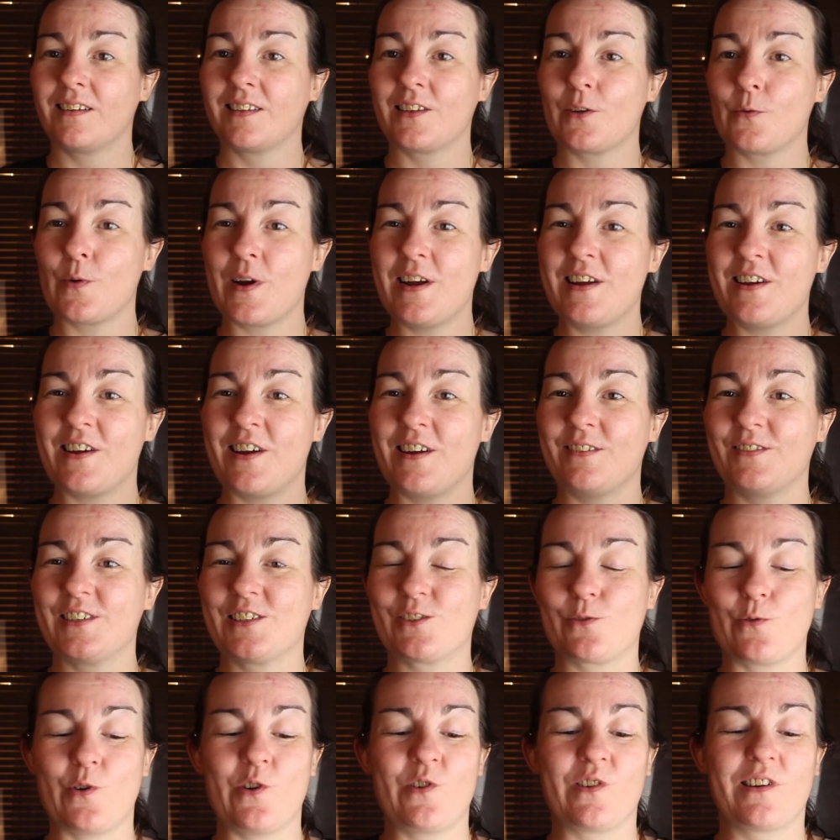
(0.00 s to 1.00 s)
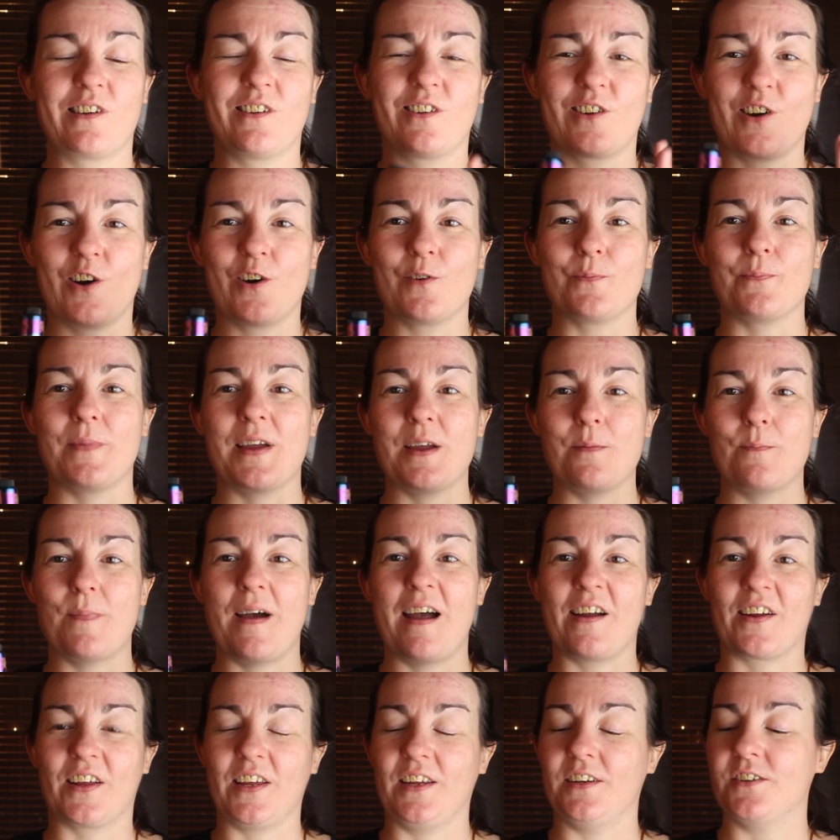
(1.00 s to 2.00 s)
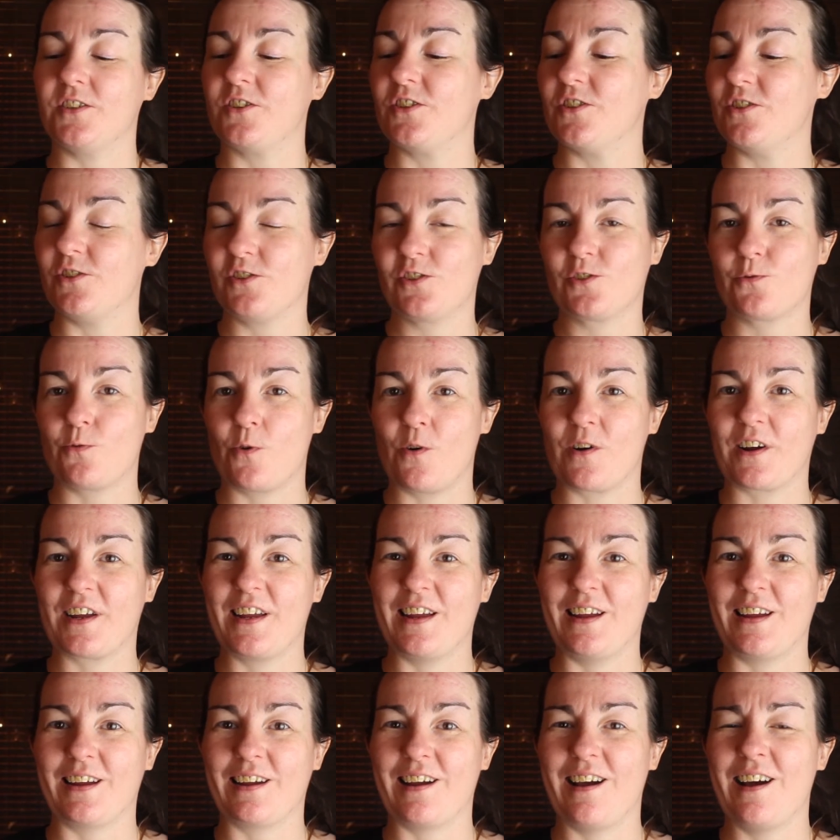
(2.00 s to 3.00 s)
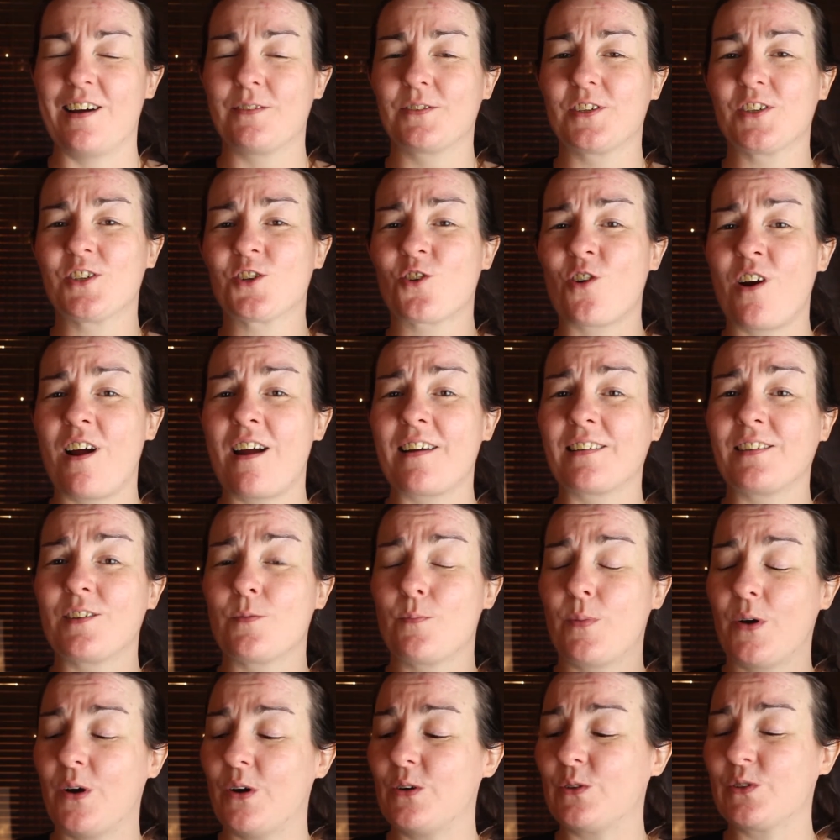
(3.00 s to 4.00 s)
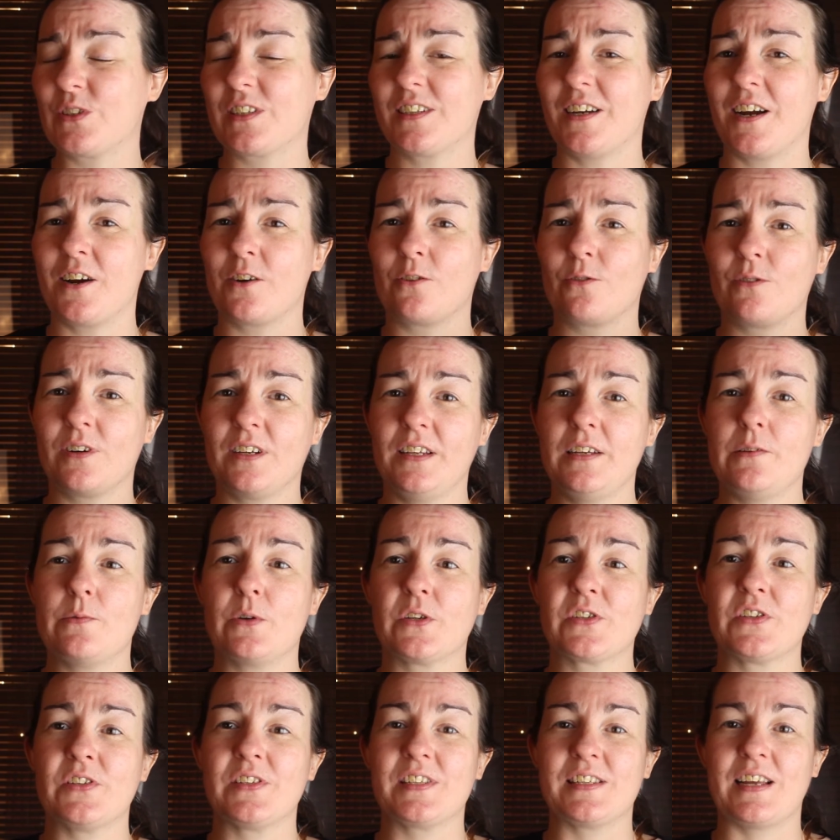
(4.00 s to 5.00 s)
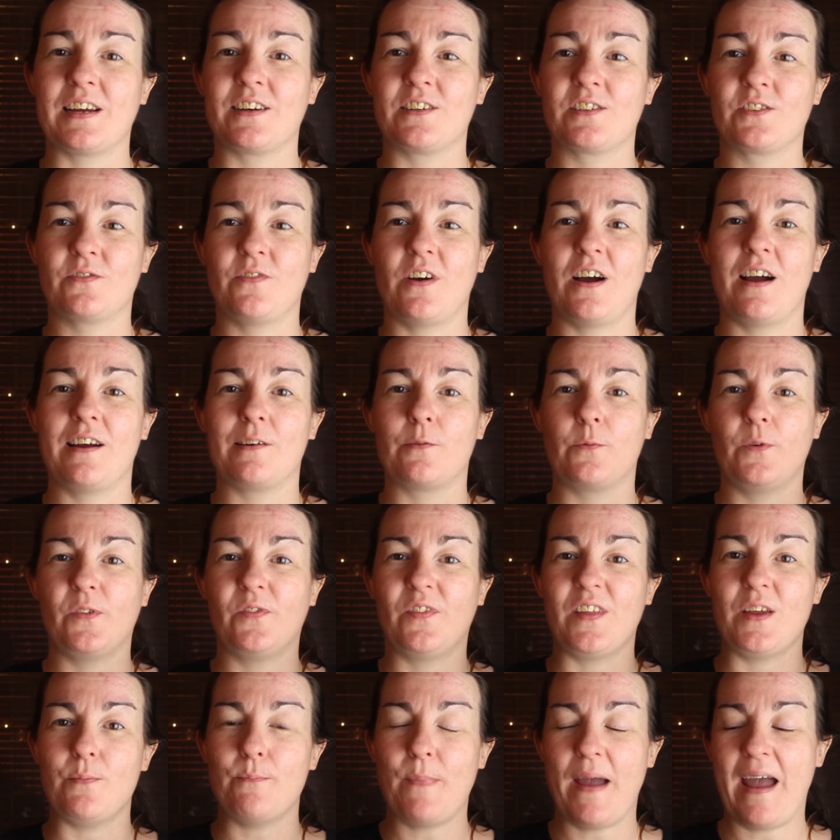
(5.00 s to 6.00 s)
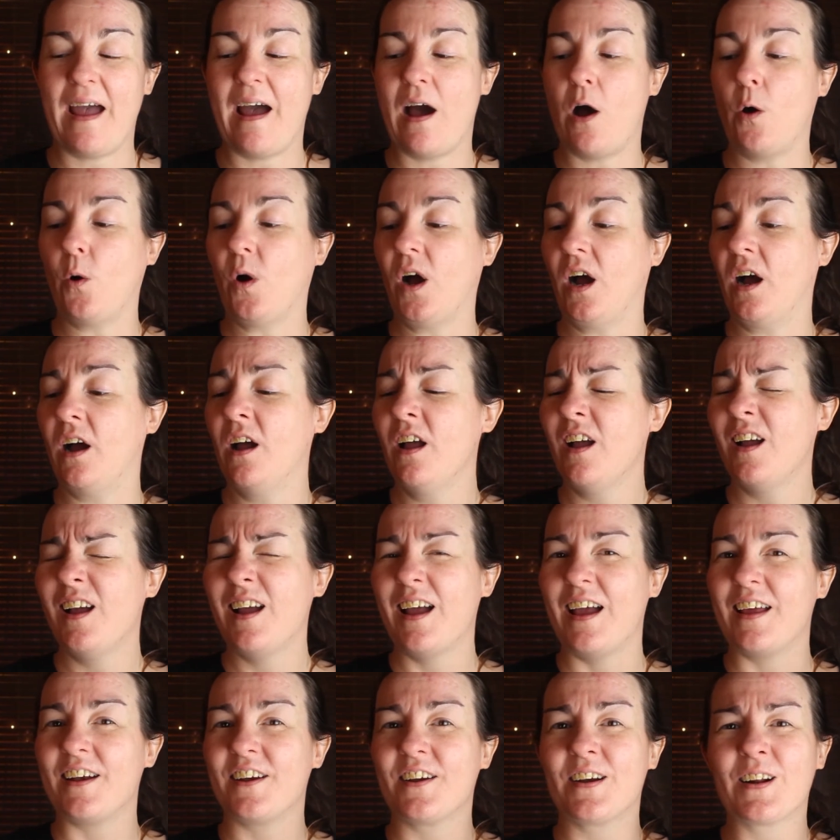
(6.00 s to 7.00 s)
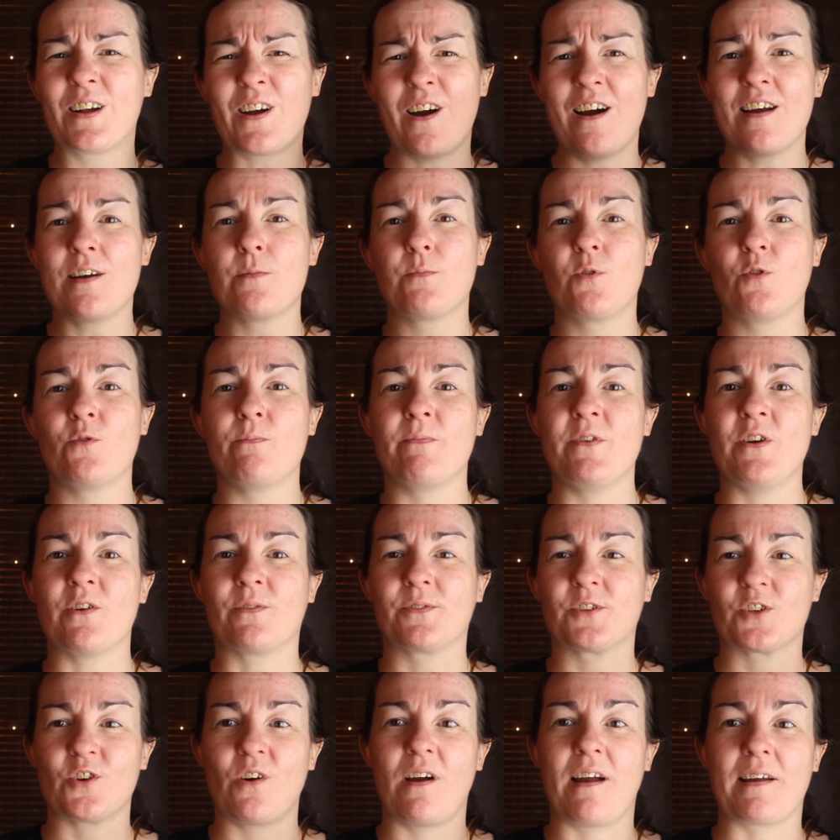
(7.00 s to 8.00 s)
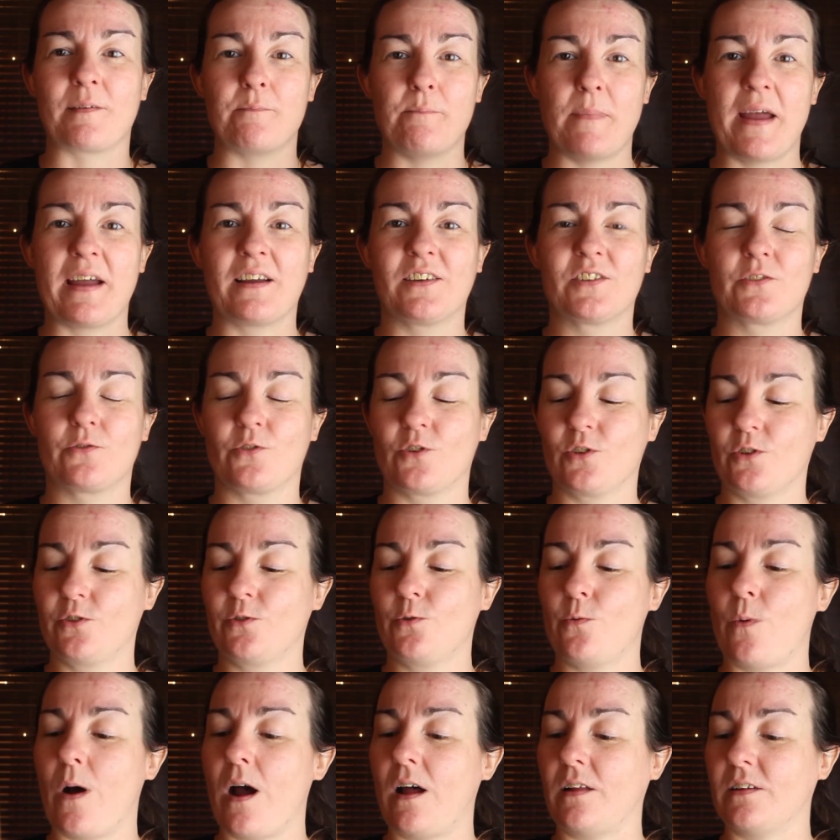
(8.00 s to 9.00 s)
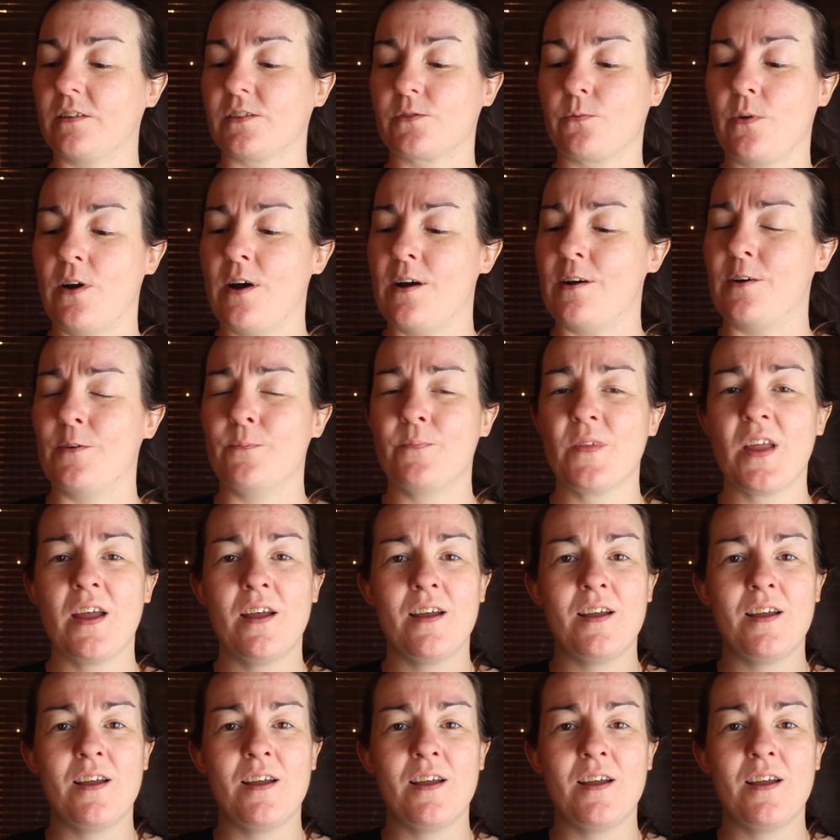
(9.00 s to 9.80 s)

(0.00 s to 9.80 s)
The Recurve Squonk got me back into squonking. After trying the Pulse, I really wasn't satisfied with the power, and it had kind of put me off trying mechs for a little while as well.